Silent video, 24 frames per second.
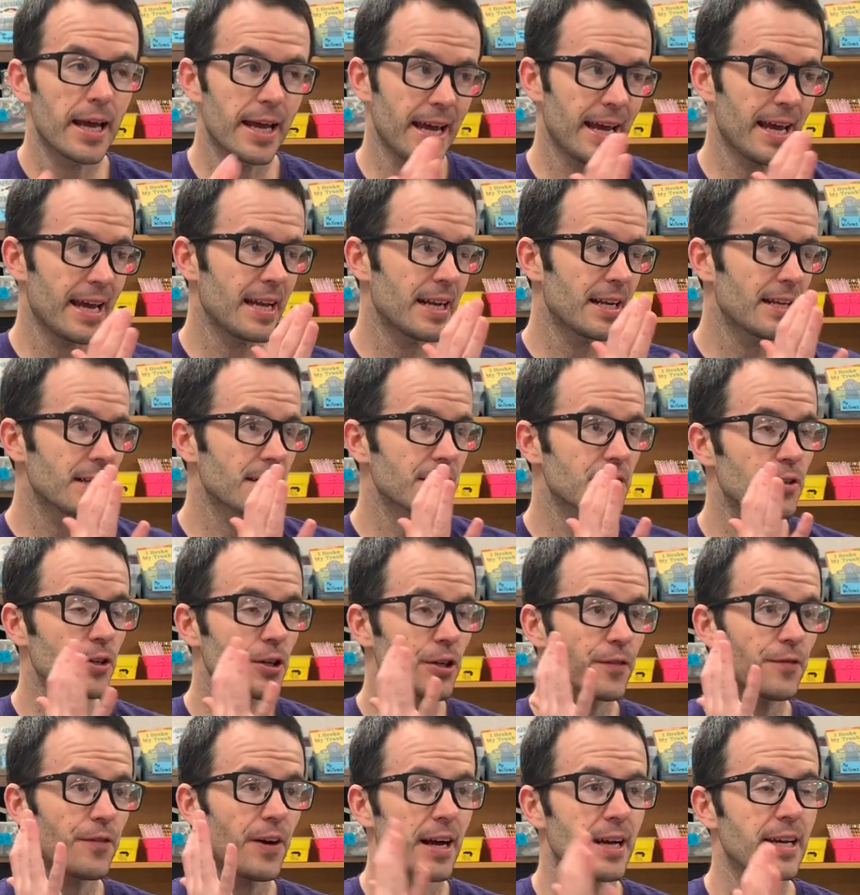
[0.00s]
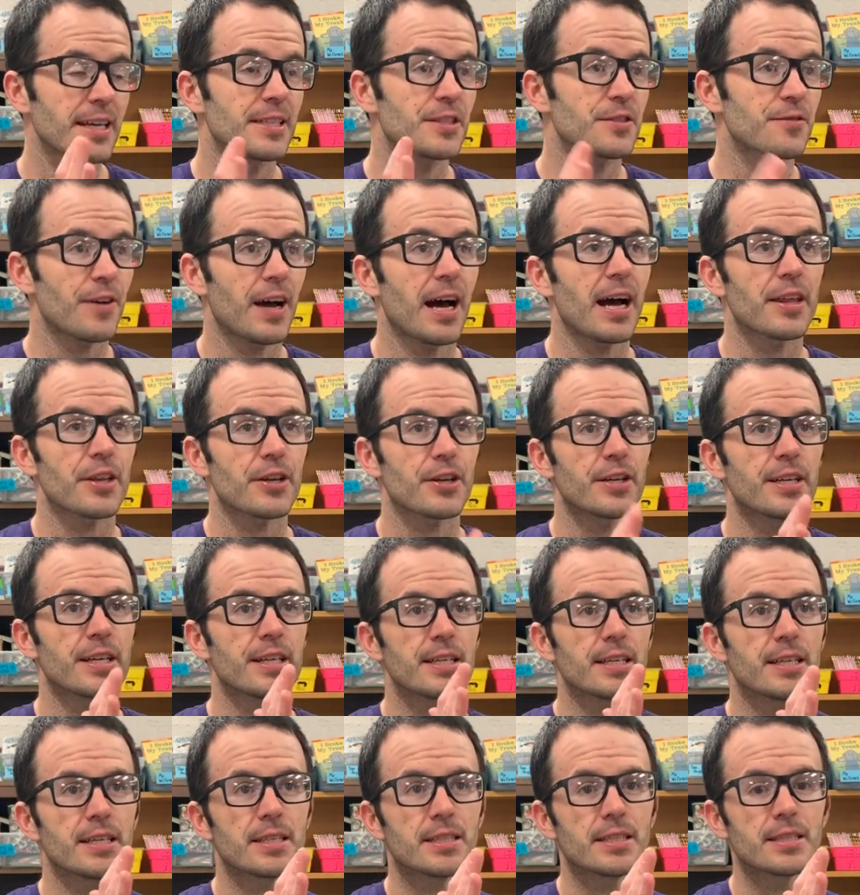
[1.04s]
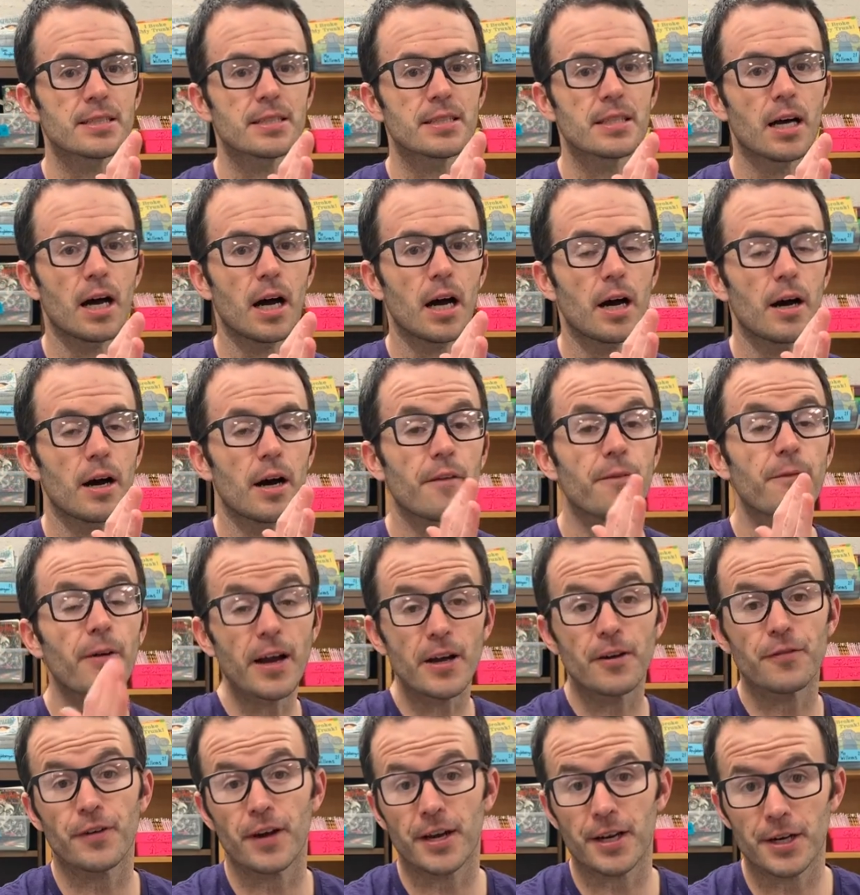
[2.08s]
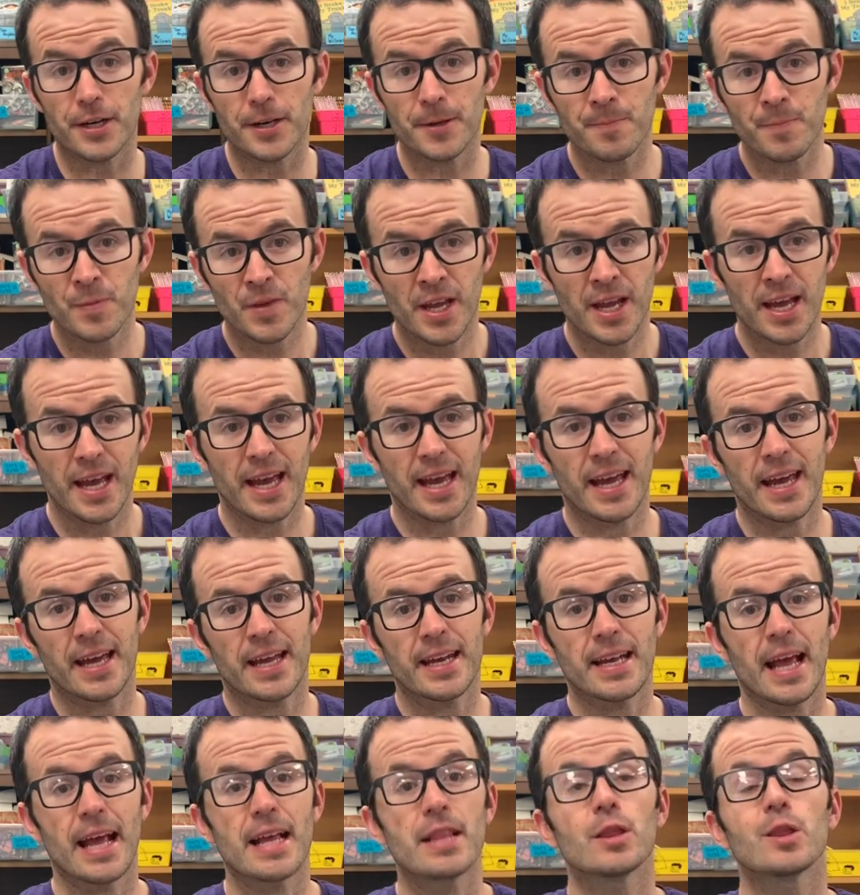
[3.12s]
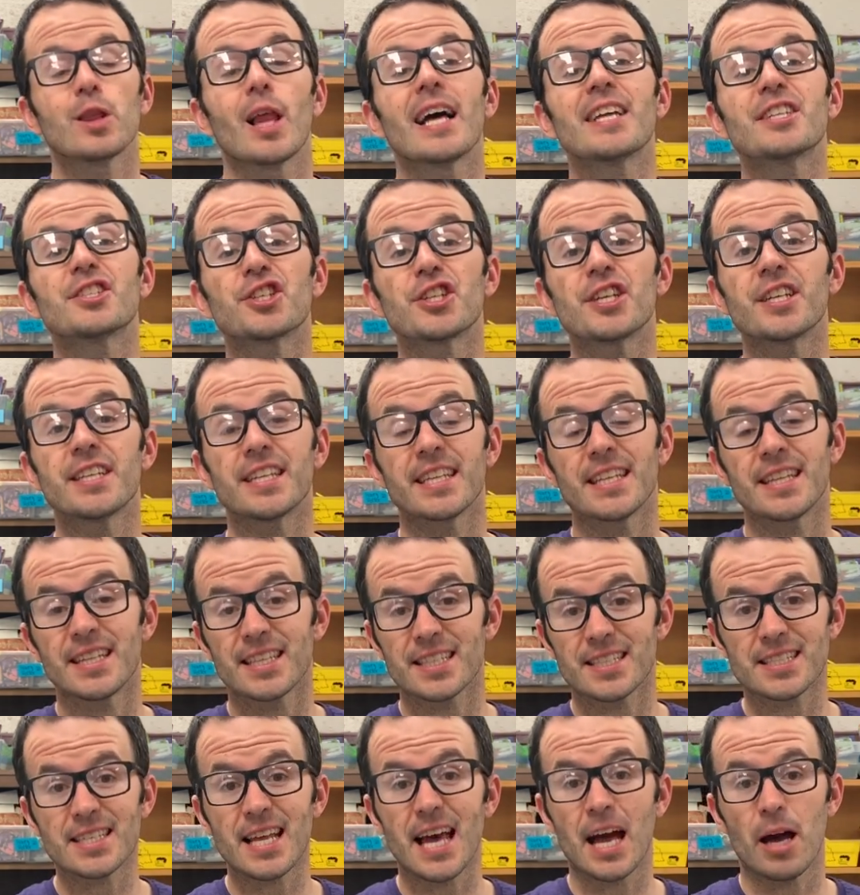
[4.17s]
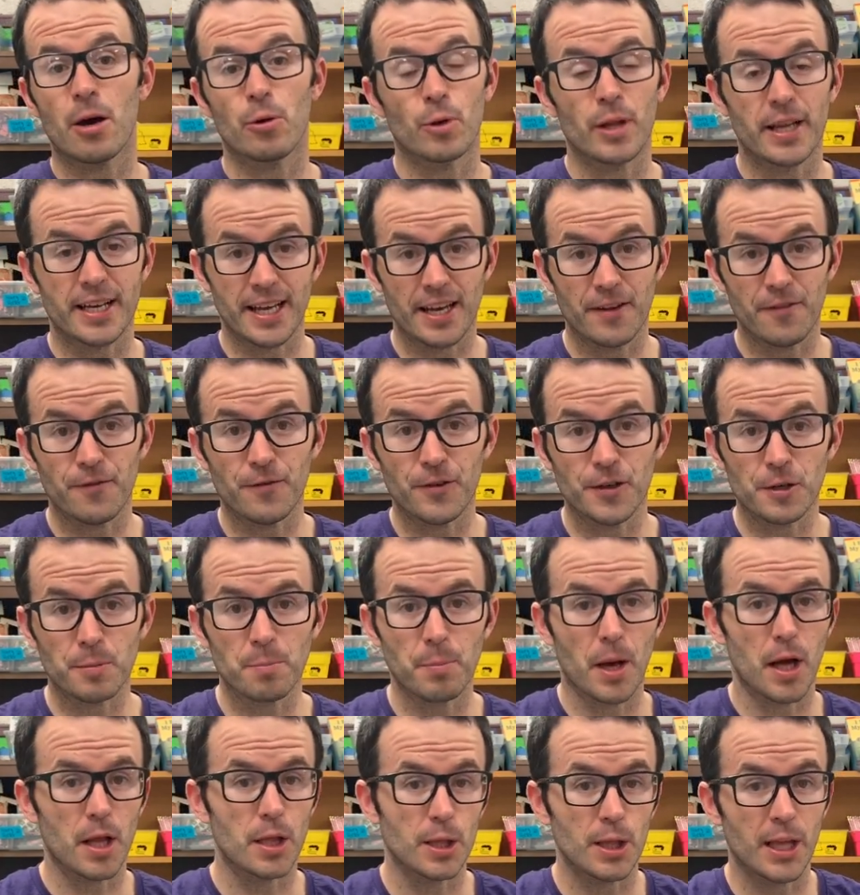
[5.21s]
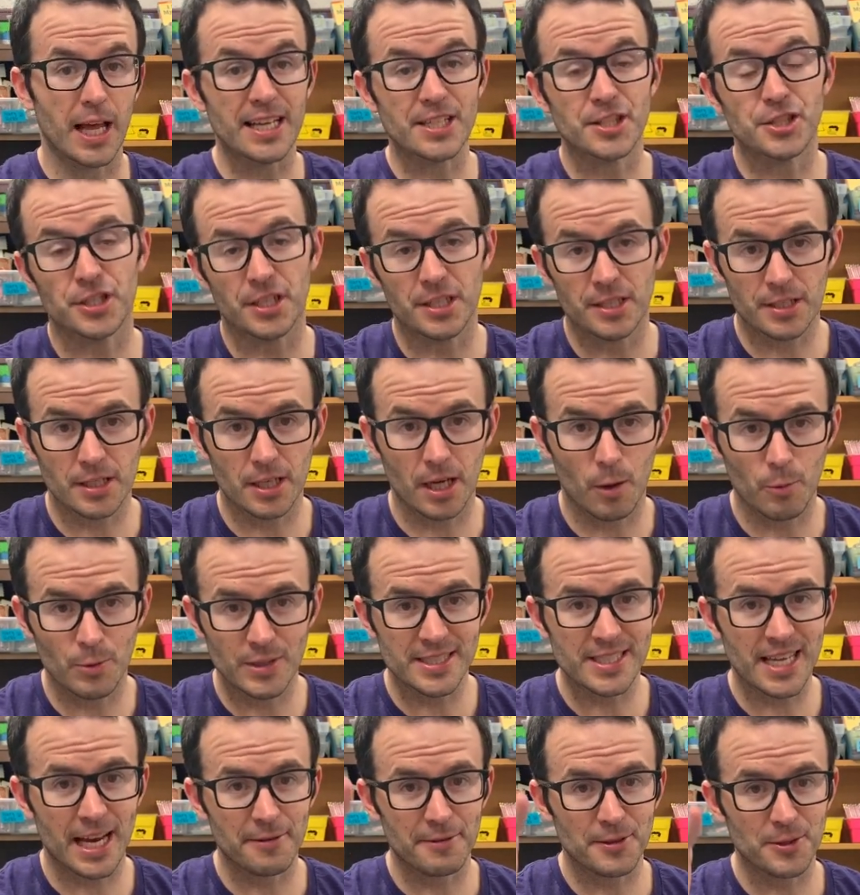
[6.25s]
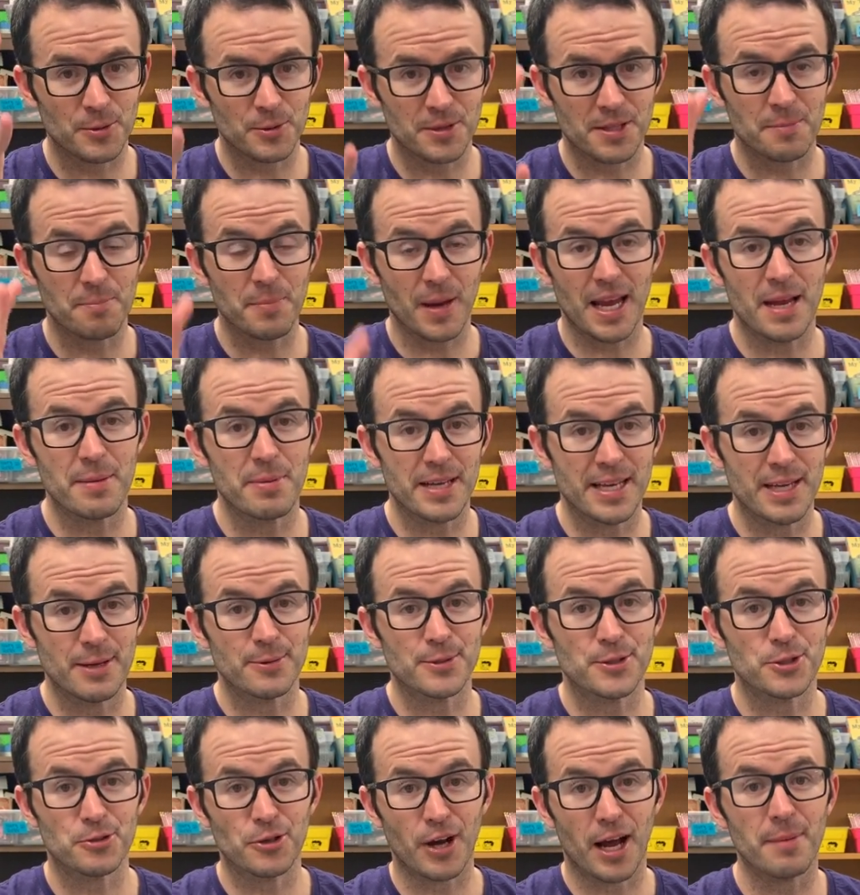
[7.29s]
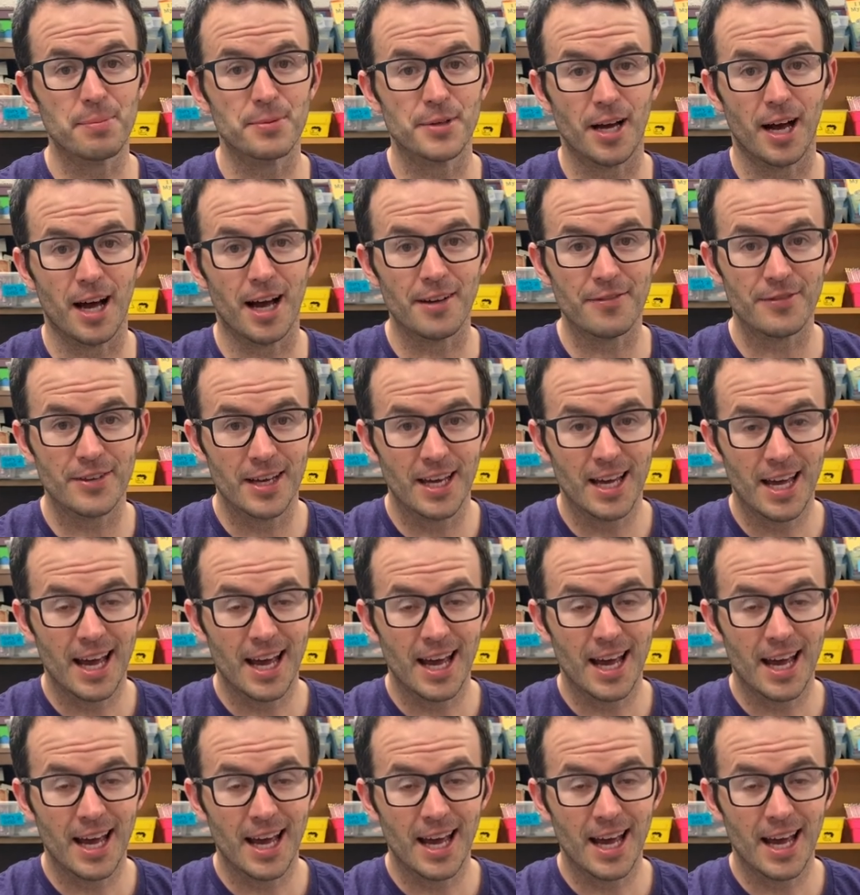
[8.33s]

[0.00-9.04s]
and his, her, his father is uh, a firefighter and a legend in this town, like a football legend. Uh, when Cyrus was a baby, he was dropped off